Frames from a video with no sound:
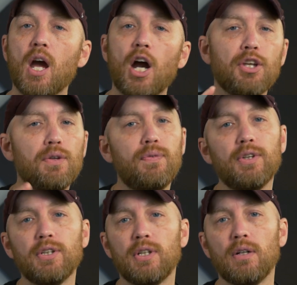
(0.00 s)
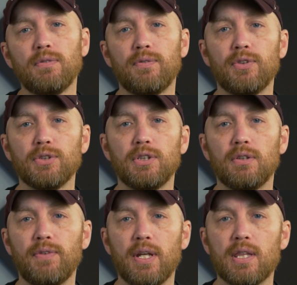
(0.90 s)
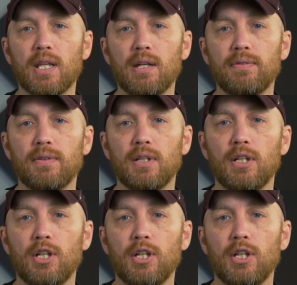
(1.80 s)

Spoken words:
Are you feeling unfulfilled in your faith life?